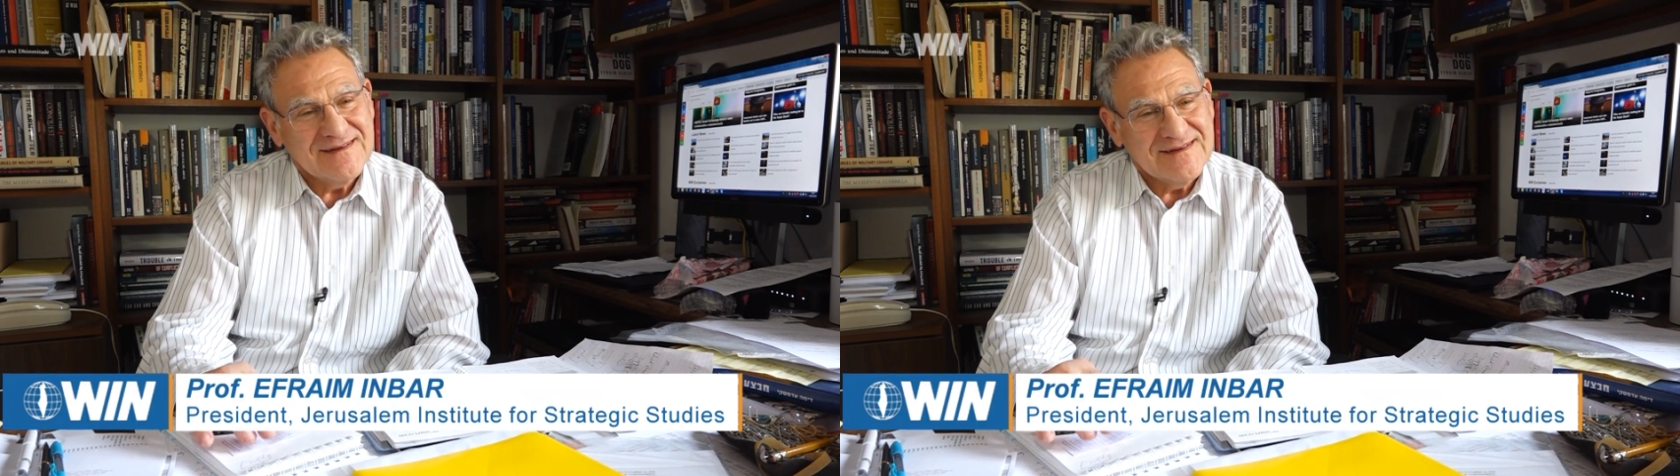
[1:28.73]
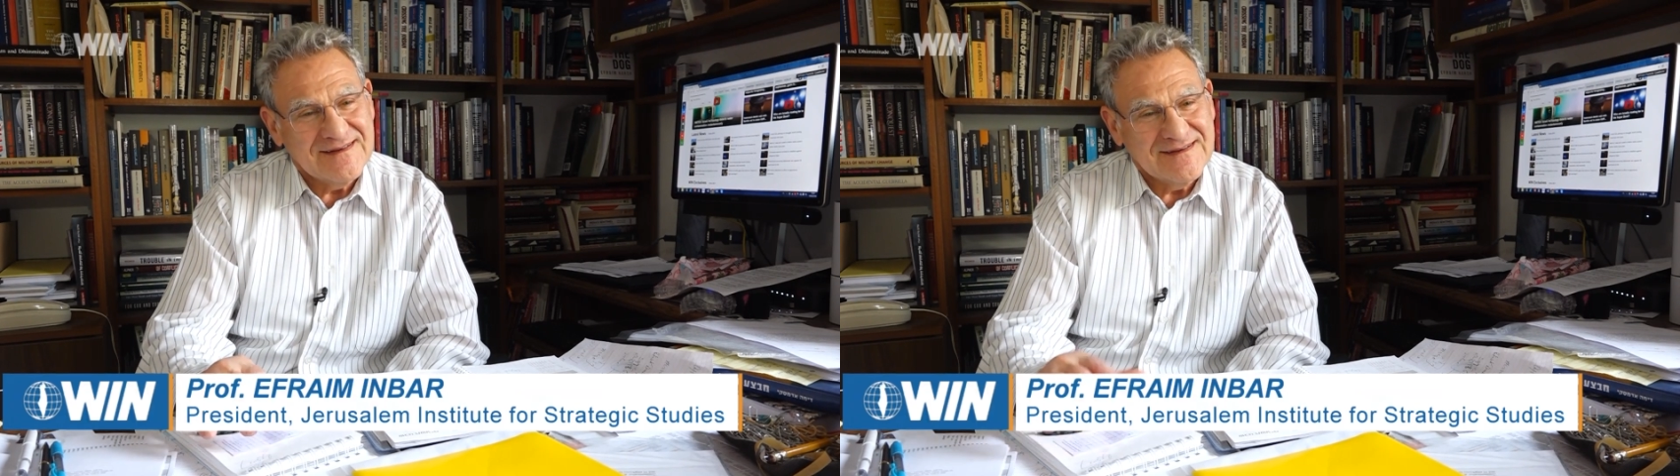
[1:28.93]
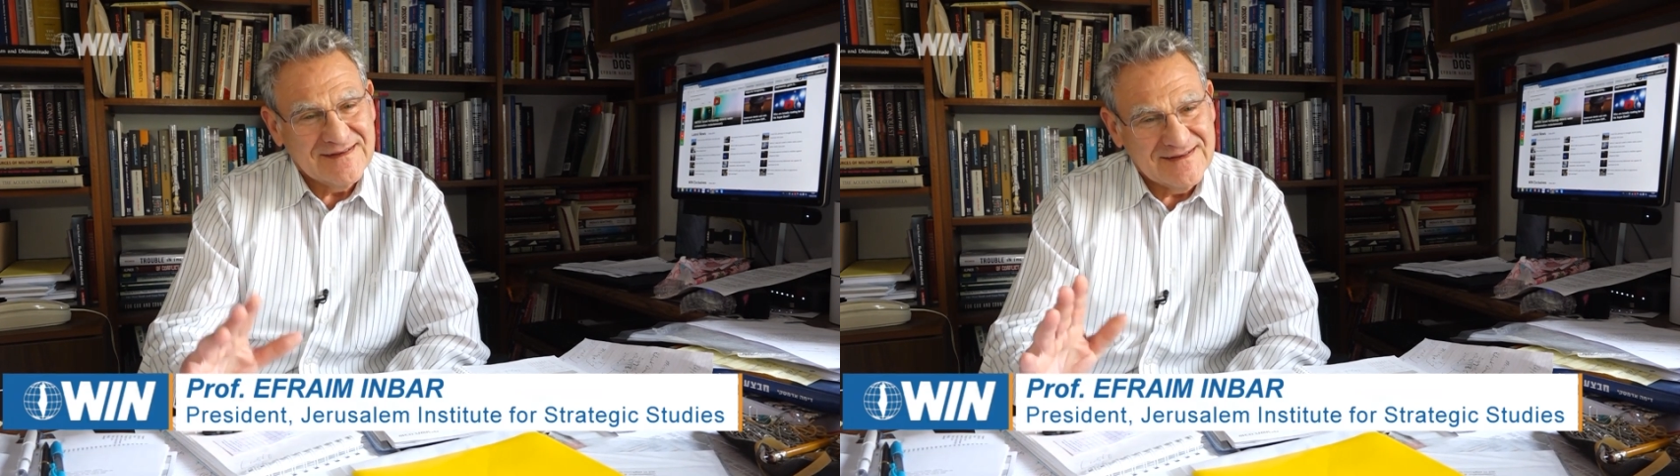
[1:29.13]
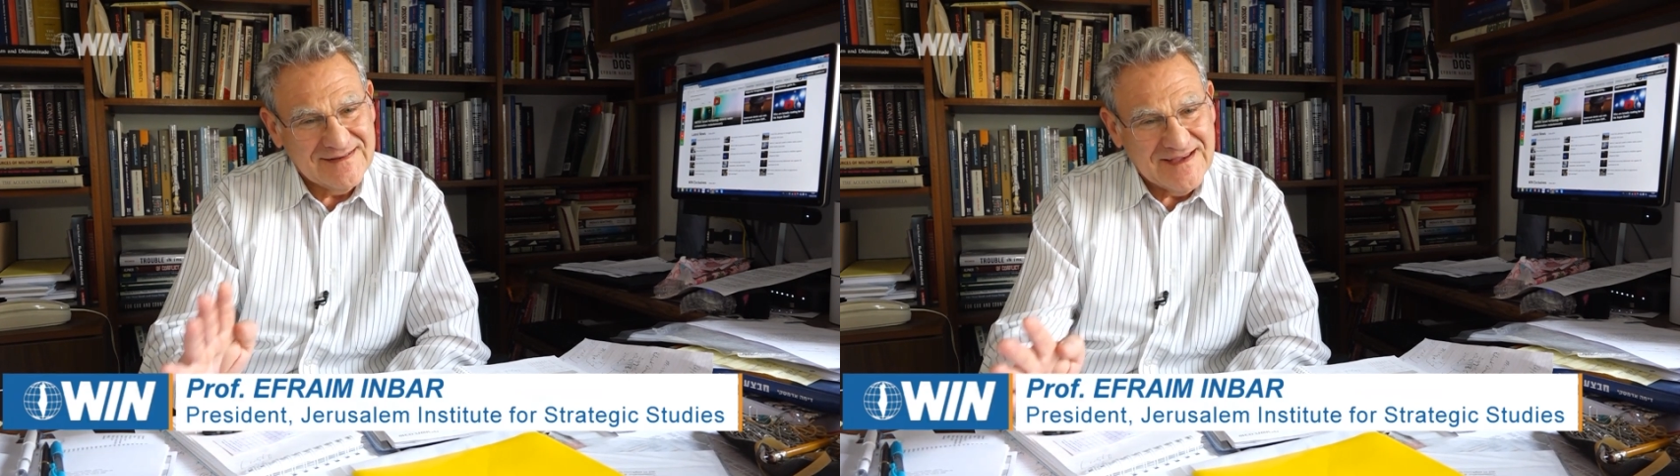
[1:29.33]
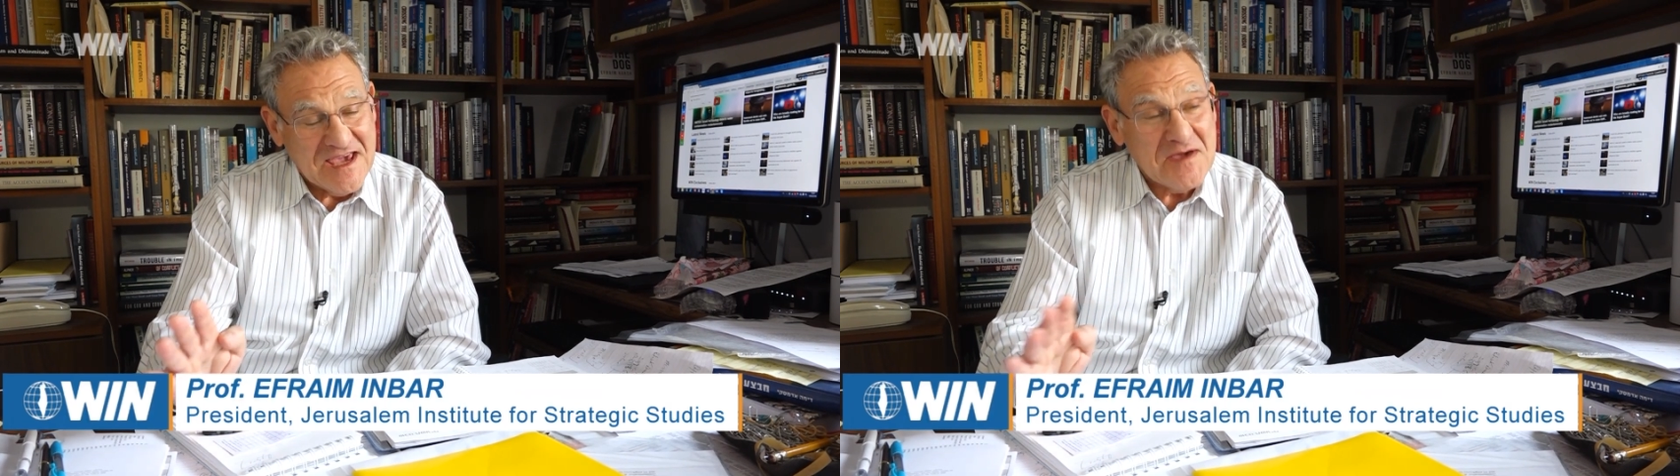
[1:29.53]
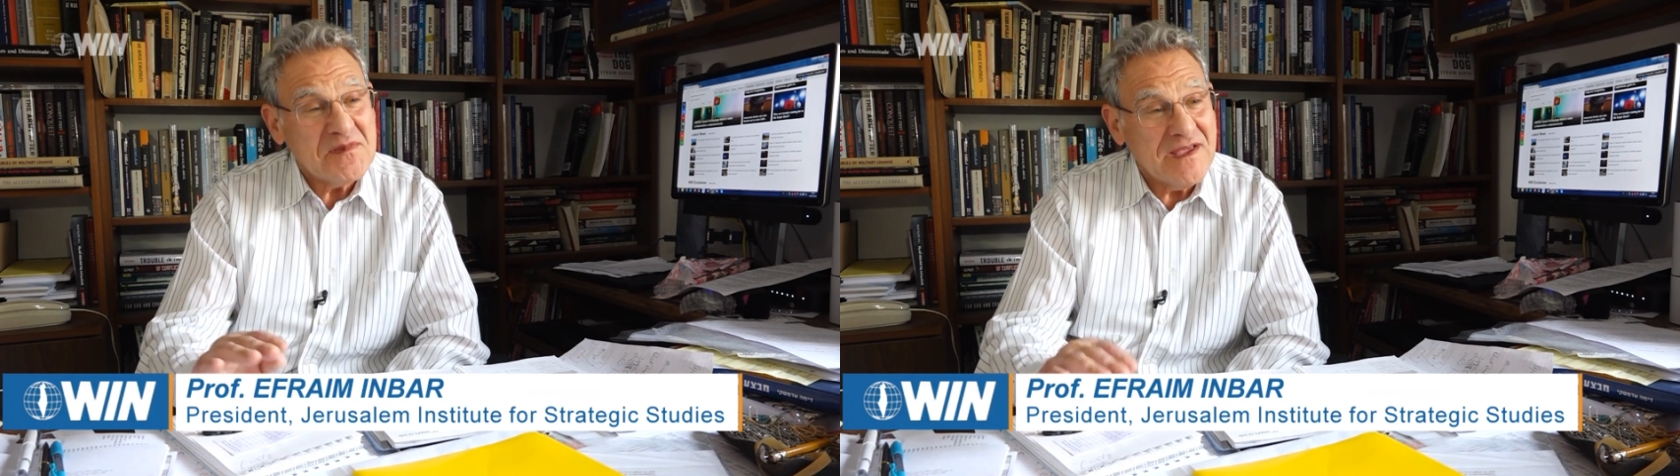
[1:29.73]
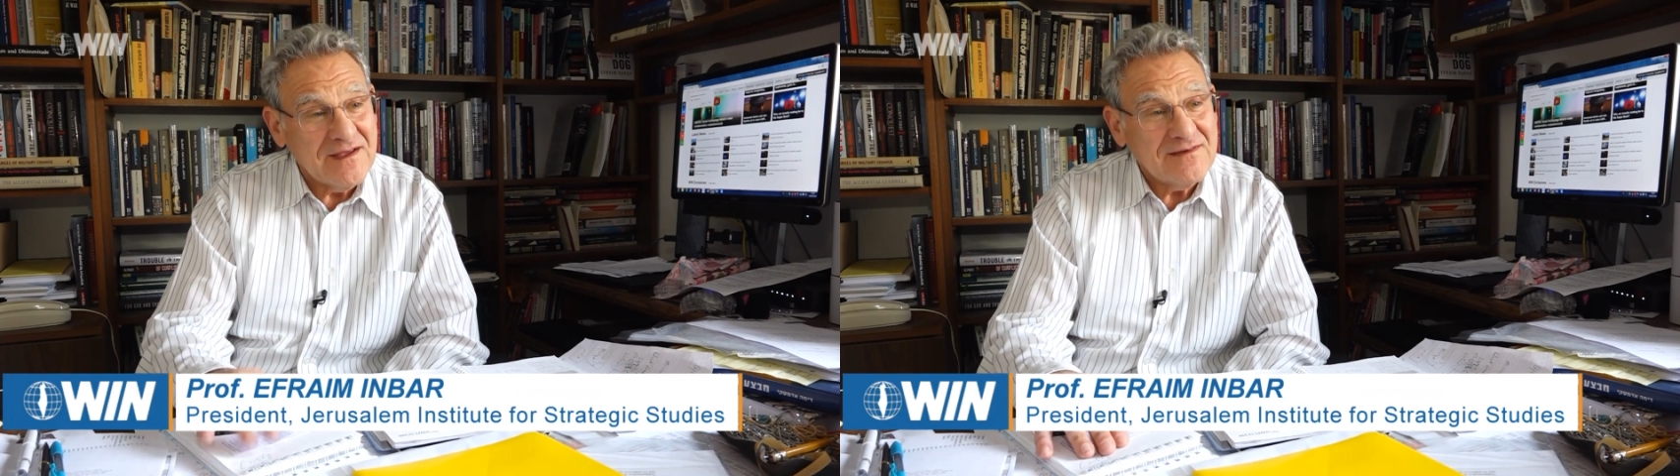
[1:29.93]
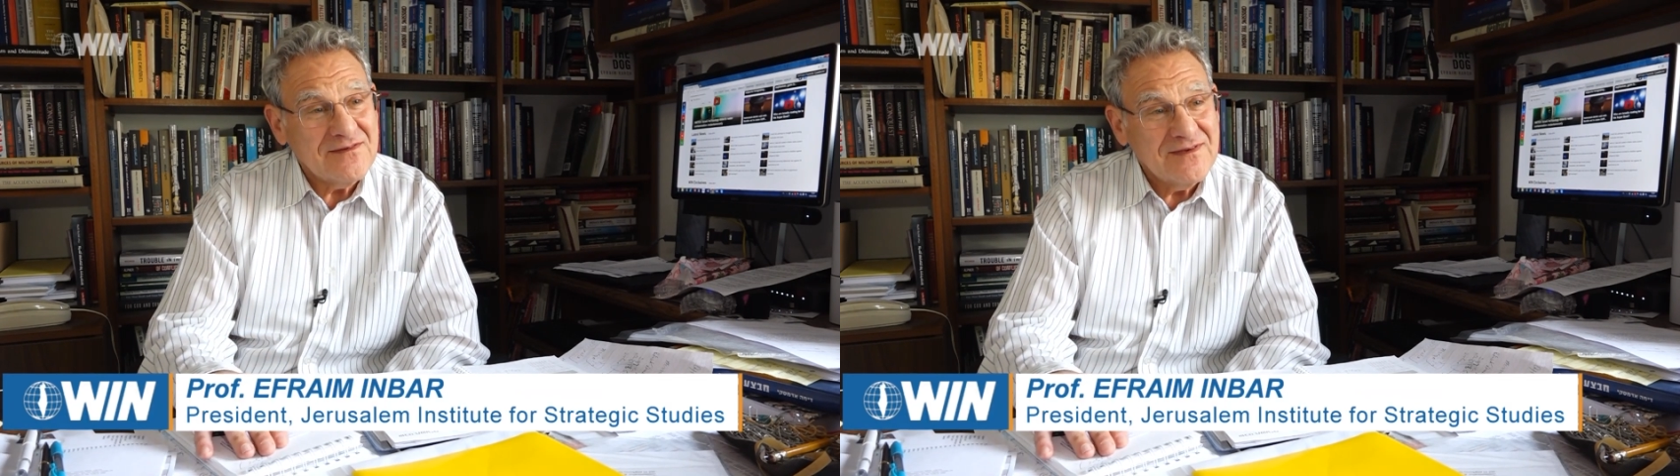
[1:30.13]
aimed
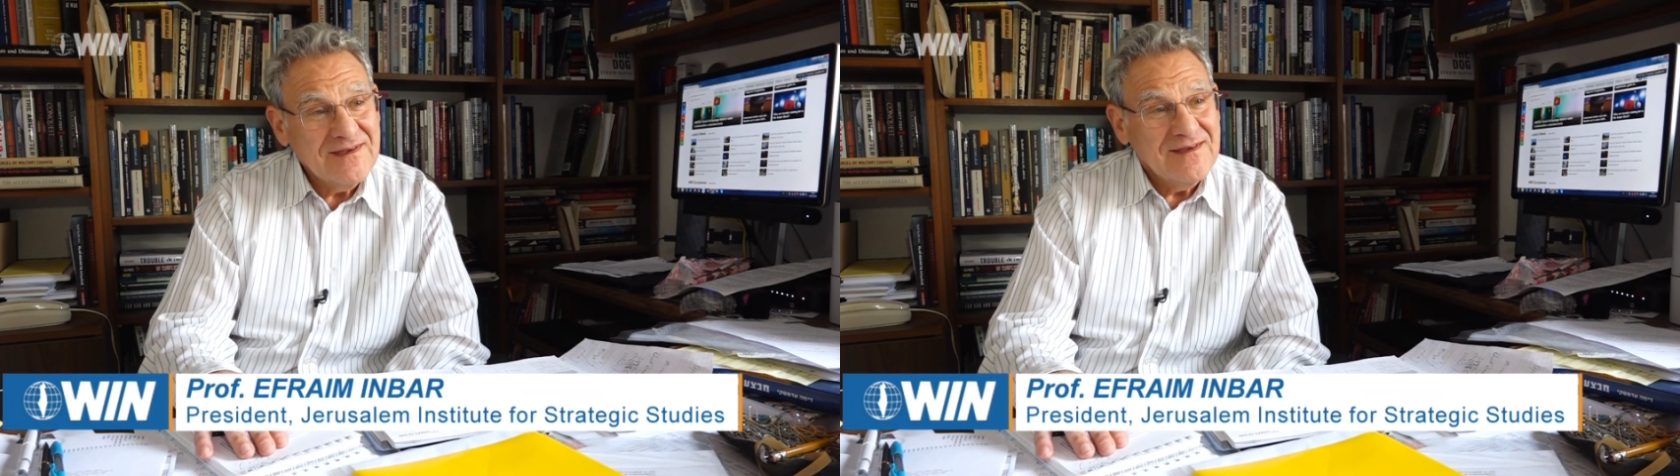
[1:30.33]
at.